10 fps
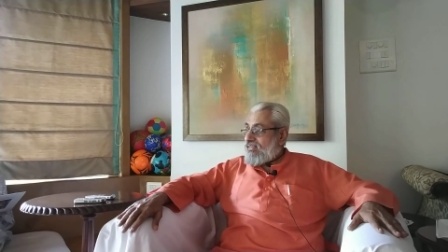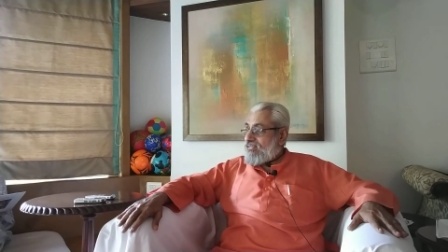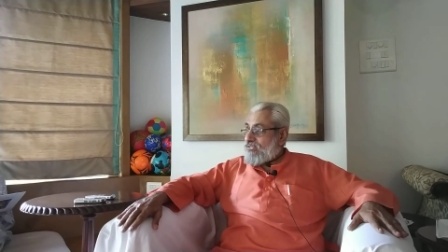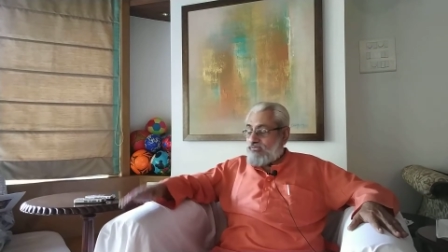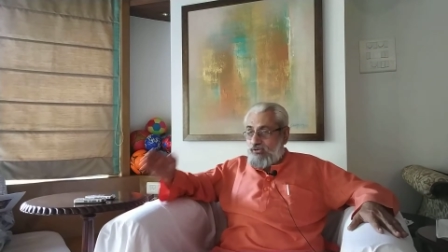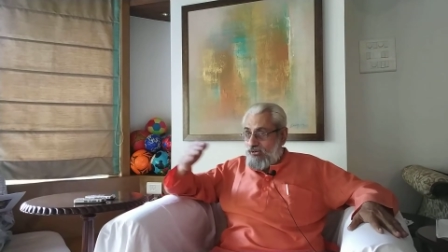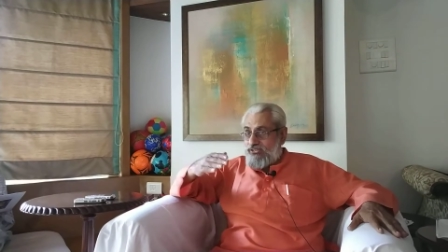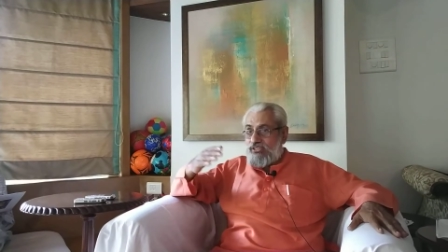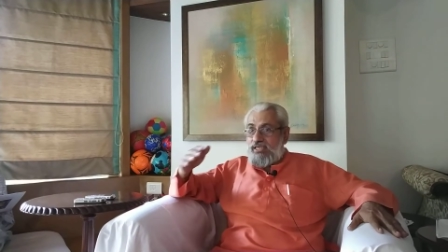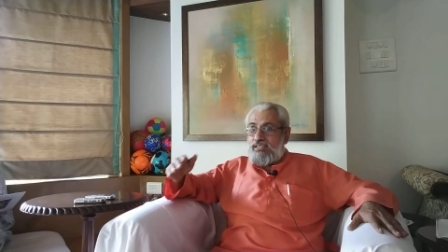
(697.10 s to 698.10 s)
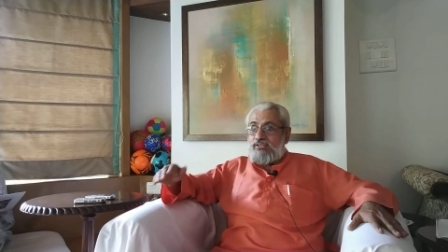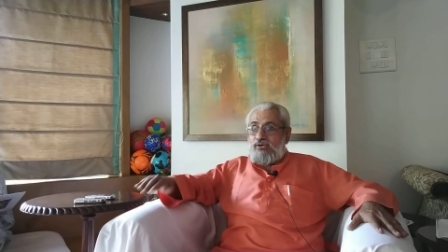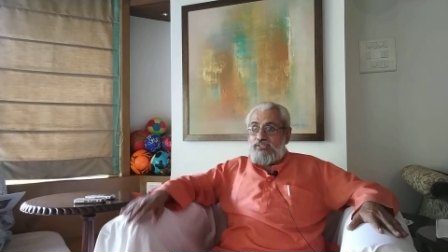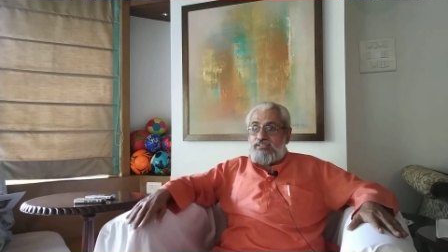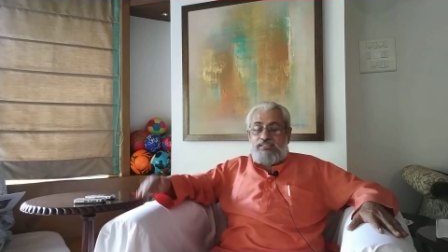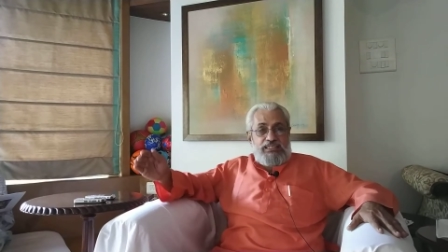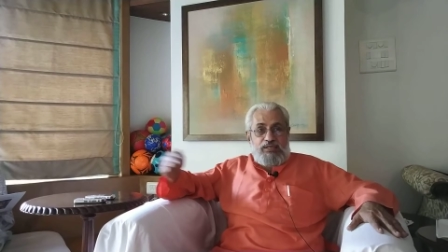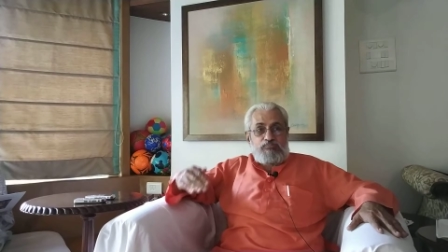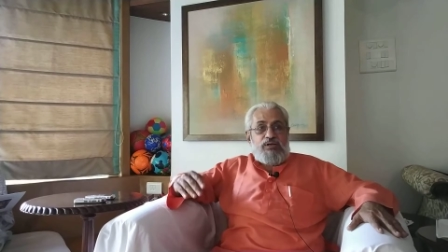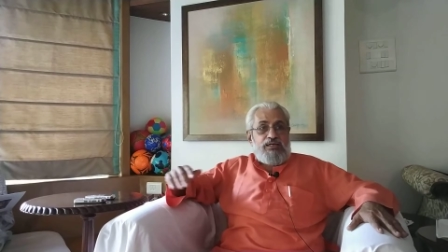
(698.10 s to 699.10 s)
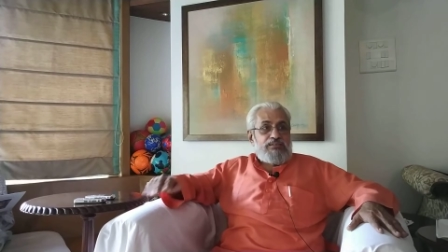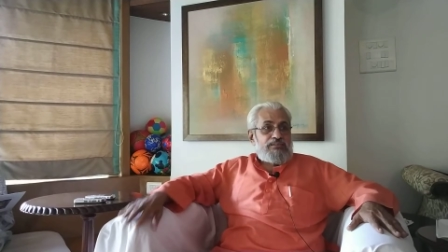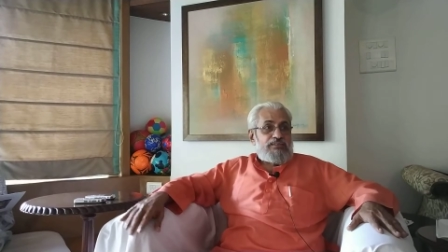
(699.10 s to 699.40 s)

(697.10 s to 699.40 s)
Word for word: So we were all staying in the hotel and he came back.